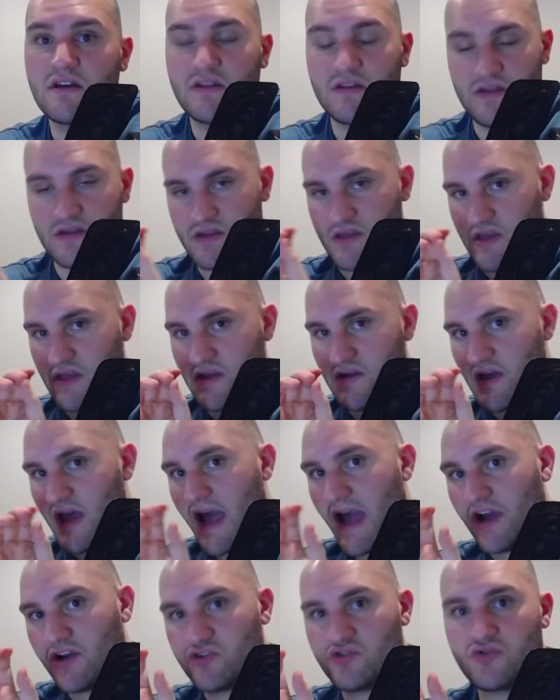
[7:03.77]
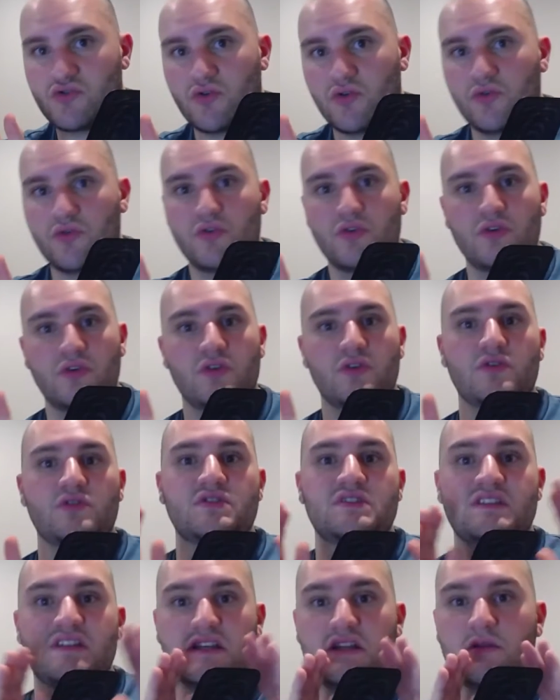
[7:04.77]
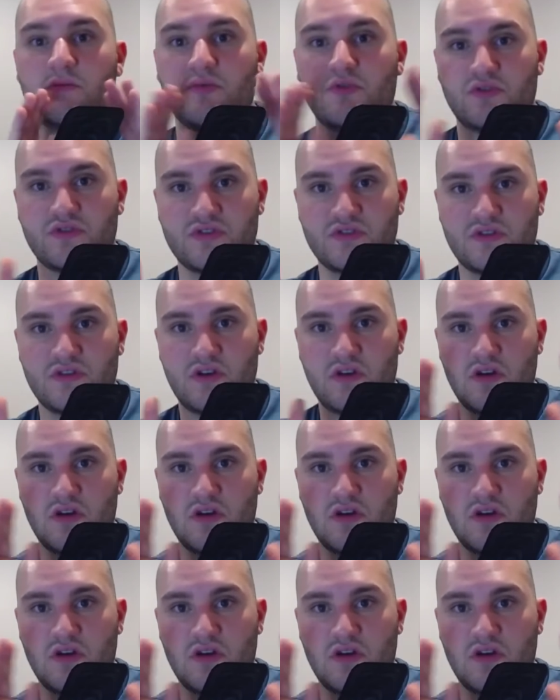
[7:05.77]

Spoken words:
the actual syllables,